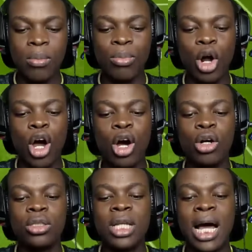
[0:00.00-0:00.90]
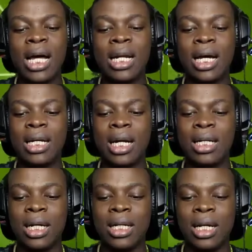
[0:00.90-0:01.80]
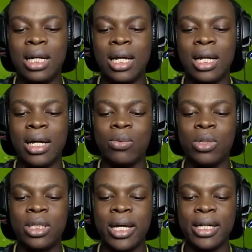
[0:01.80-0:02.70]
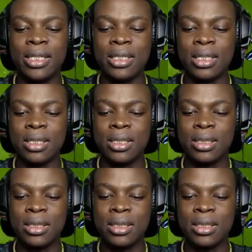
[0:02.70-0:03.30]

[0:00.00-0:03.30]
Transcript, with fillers: Bro, nah, nah, nah, nah, nah, nah. Like, what the heck is this?